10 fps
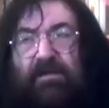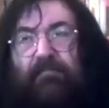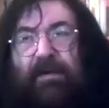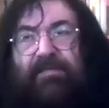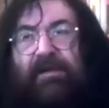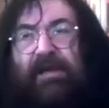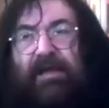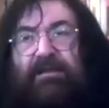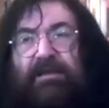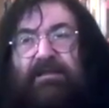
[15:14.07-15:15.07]
by the
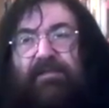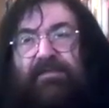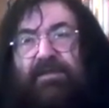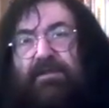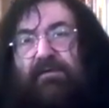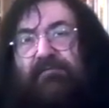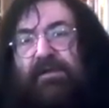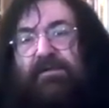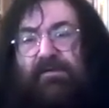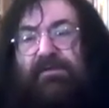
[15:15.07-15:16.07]
Nazis and the
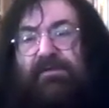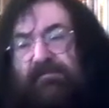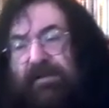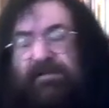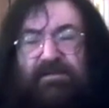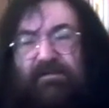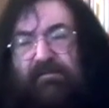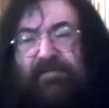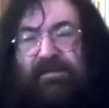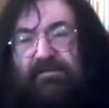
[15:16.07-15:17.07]
Soviet Union, by the
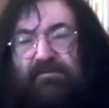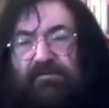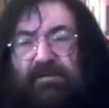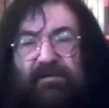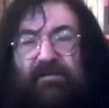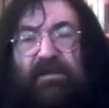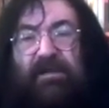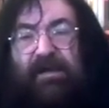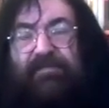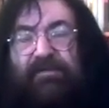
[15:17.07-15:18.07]
Soviet Union
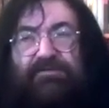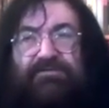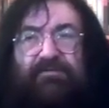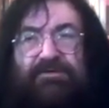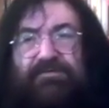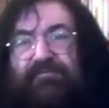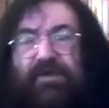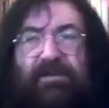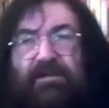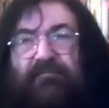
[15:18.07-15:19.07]
and their Jewish
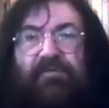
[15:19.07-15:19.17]
friends,